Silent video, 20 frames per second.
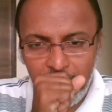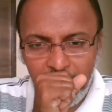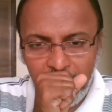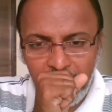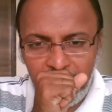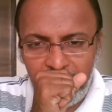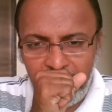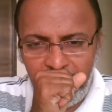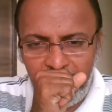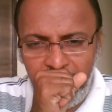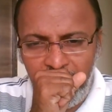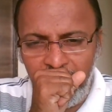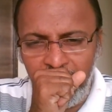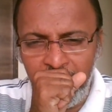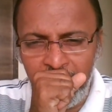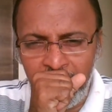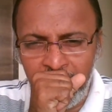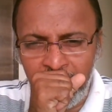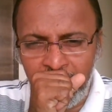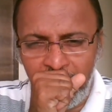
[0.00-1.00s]

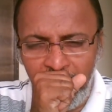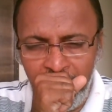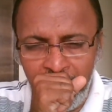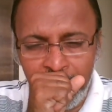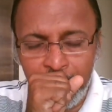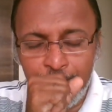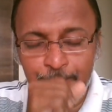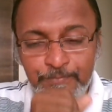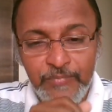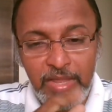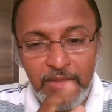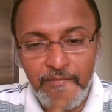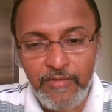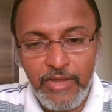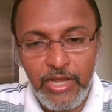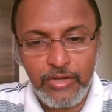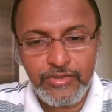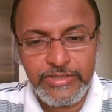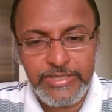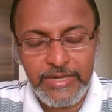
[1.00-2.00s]
we
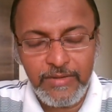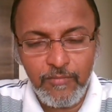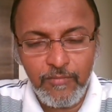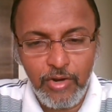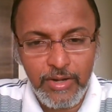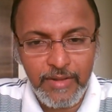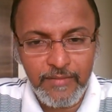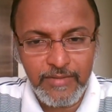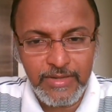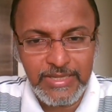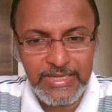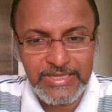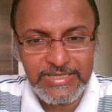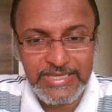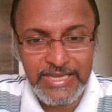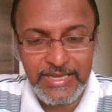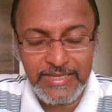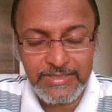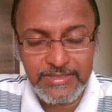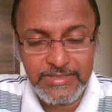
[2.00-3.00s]
have seen whatever the
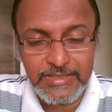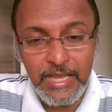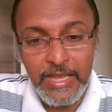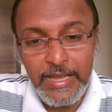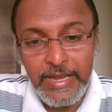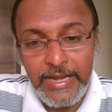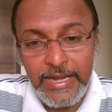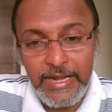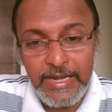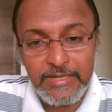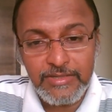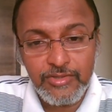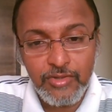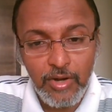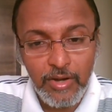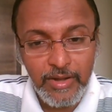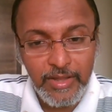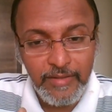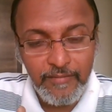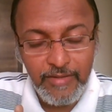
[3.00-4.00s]
sense, it is
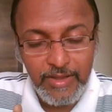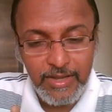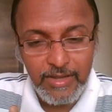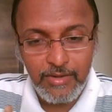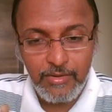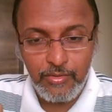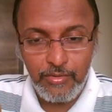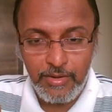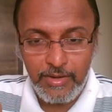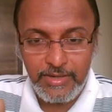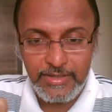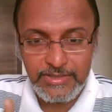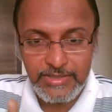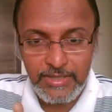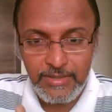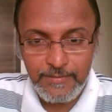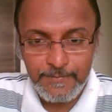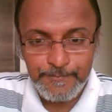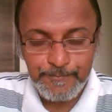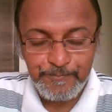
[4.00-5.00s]
not giving a good
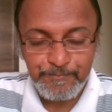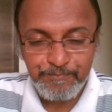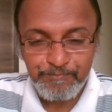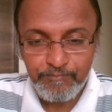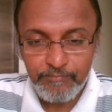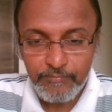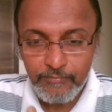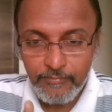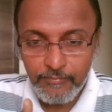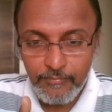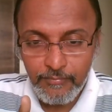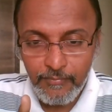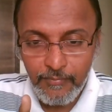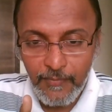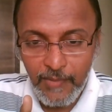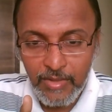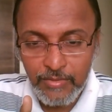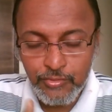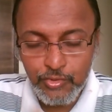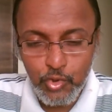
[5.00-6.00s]
result.
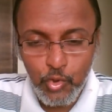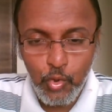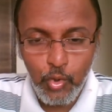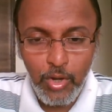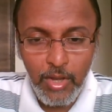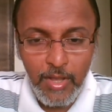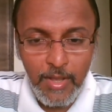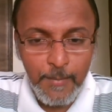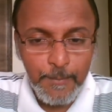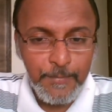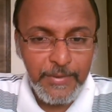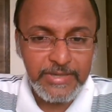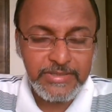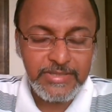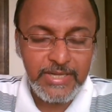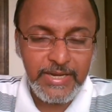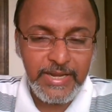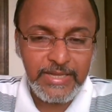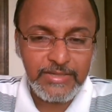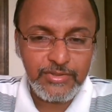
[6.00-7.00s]
So
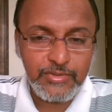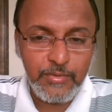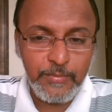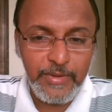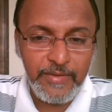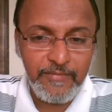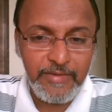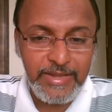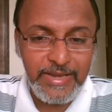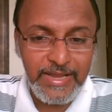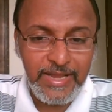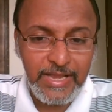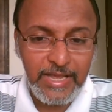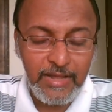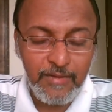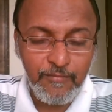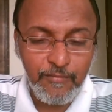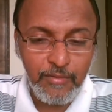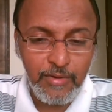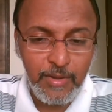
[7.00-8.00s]
person has to be very
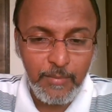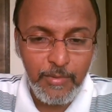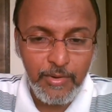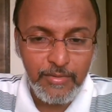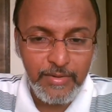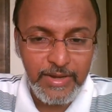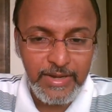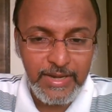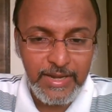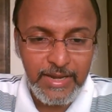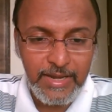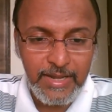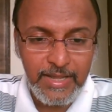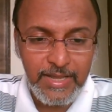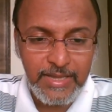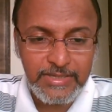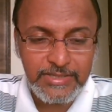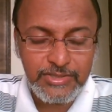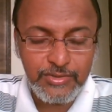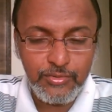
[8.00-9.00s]
careful about it, and
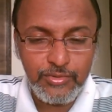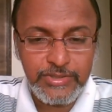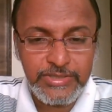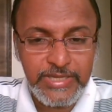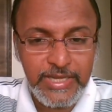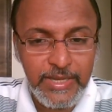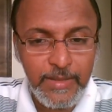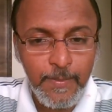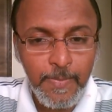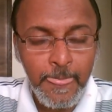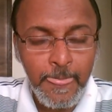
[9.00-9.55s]
has to see